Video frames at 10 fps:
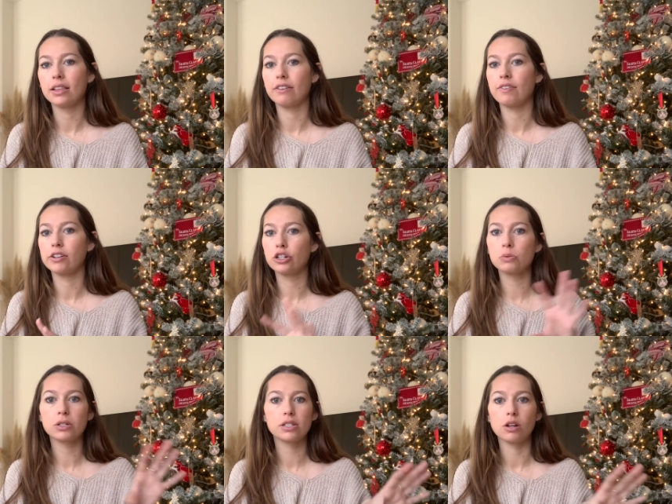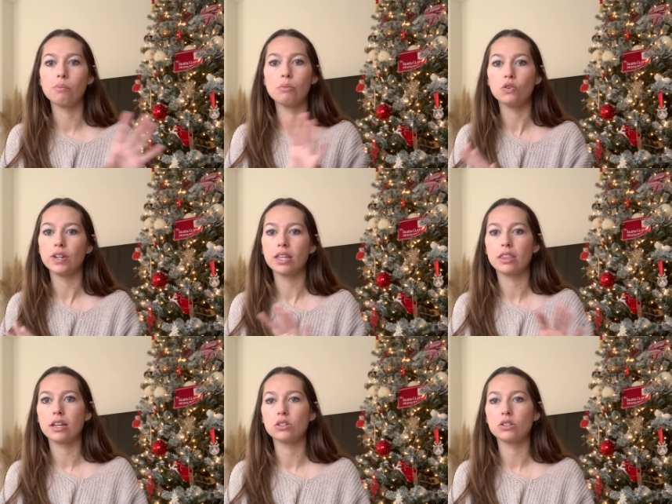Like vendors were still moving things